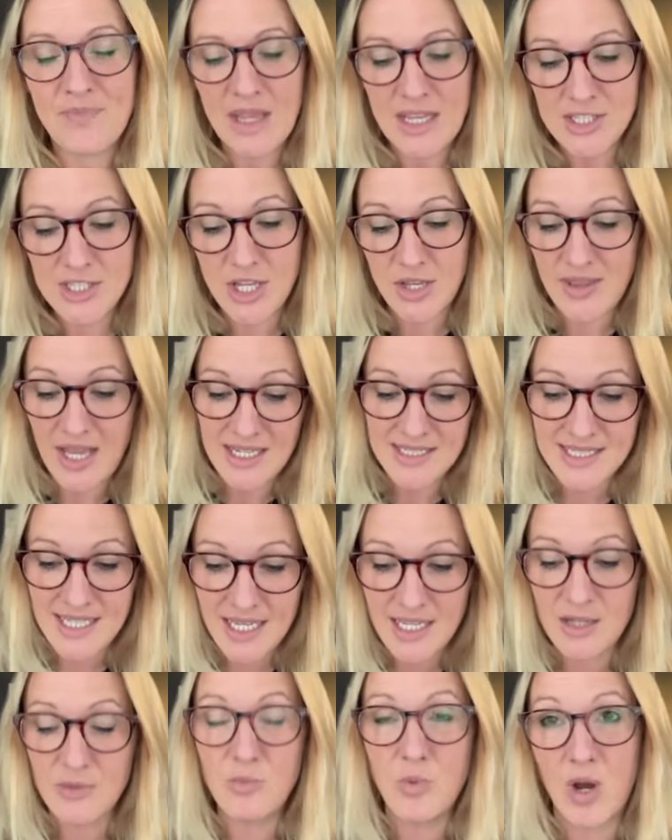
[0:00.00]
So that
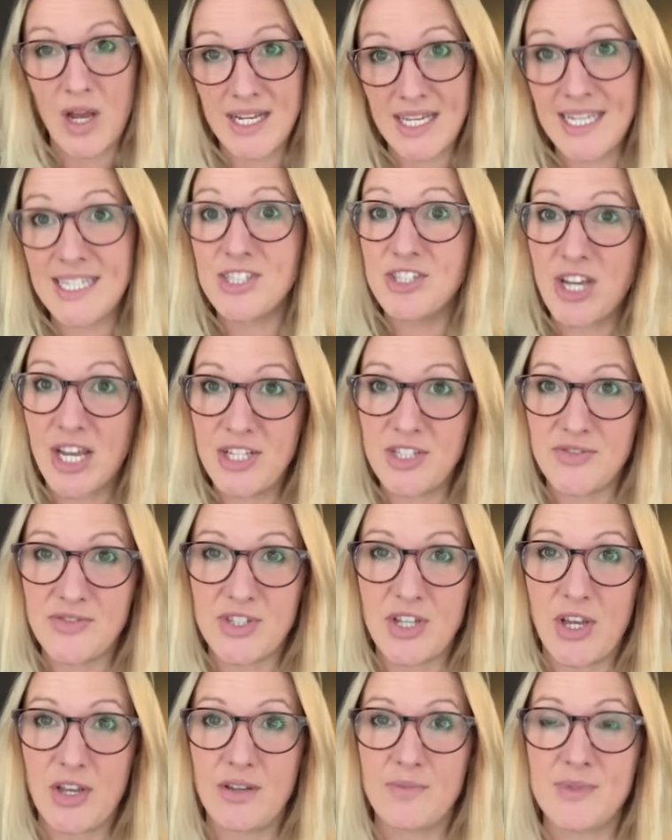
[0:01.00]
second one is change of
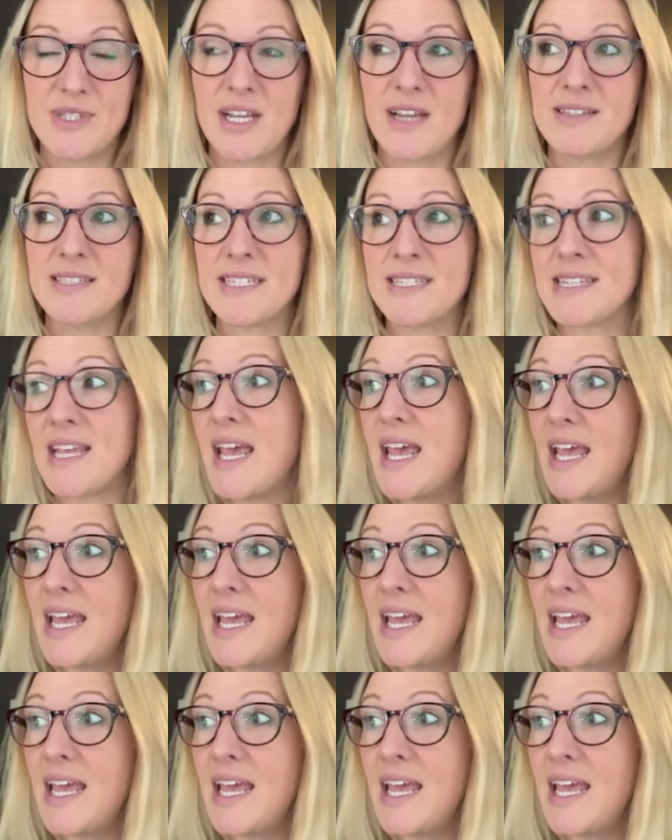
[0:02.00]
circumstances.